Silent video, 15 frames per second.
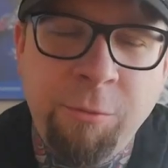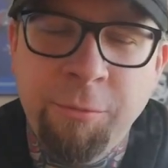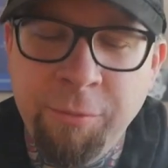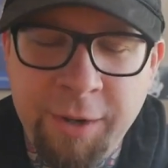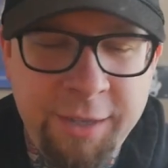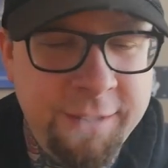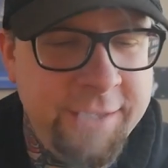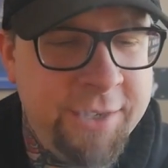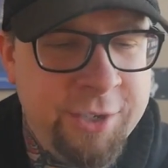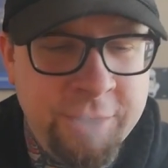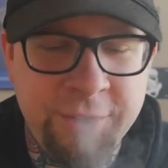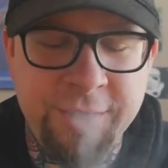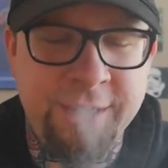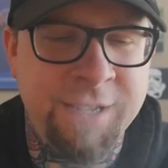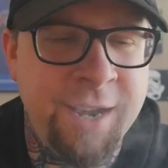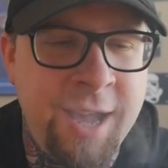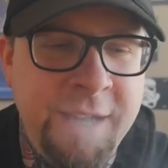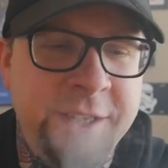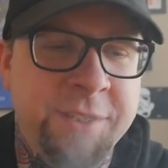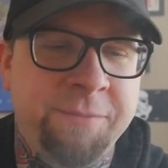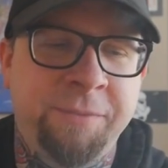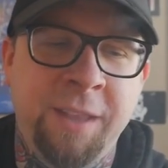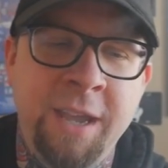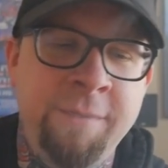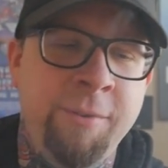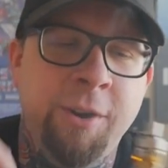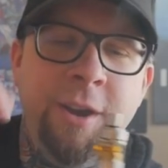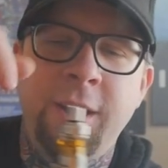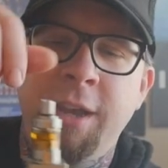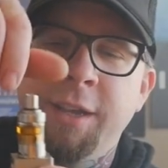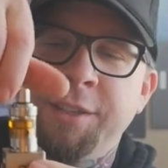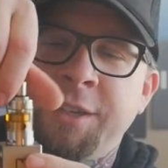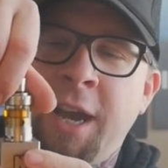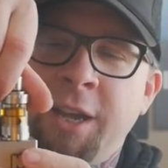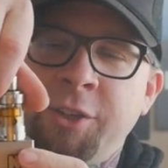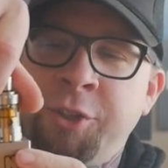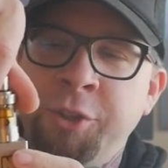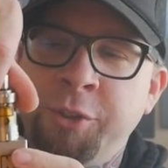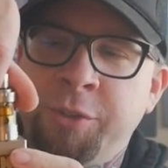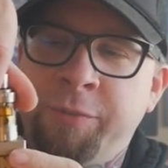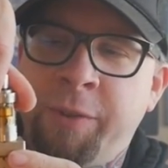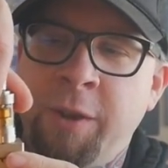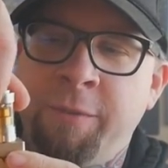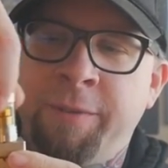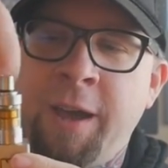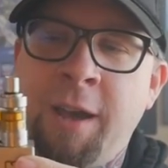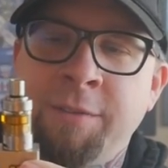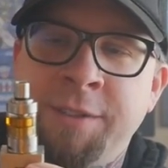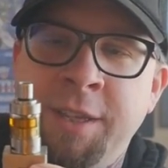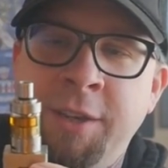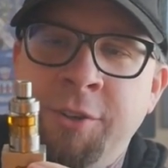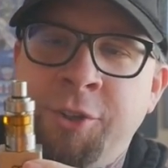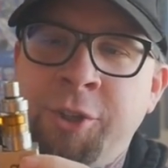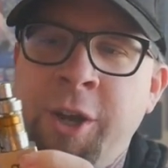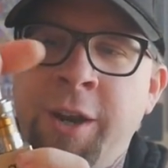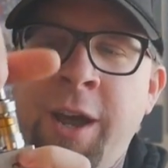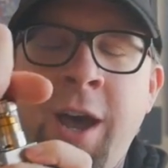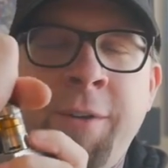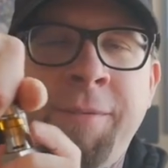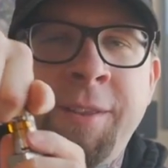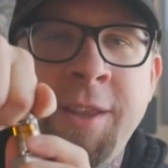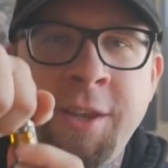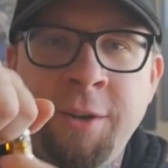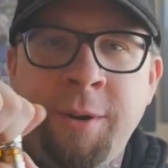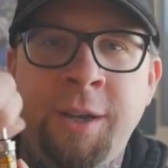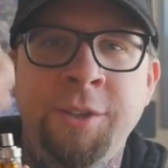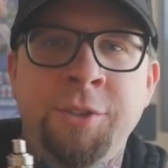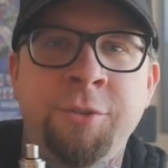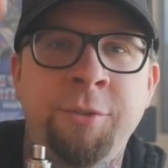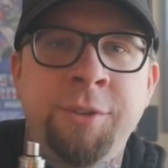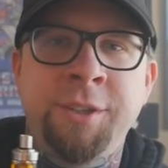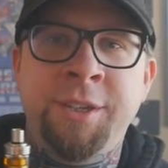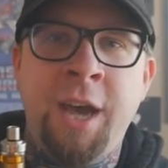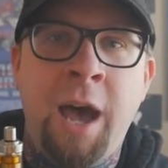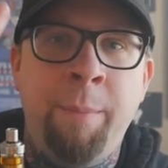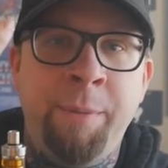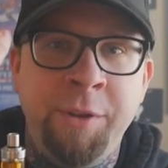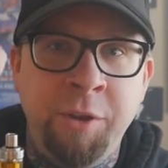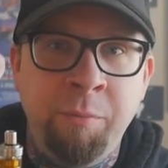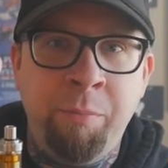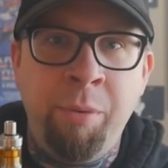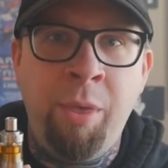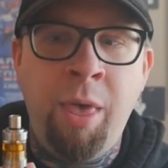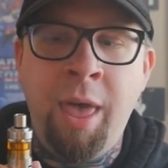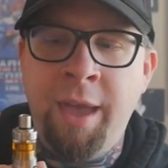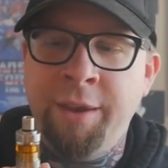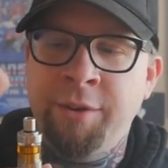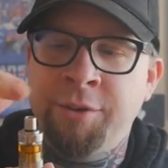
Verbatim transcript: Really good, nice flavor. It's got juice flow valves that you shut off, and then you unscrew the top and you let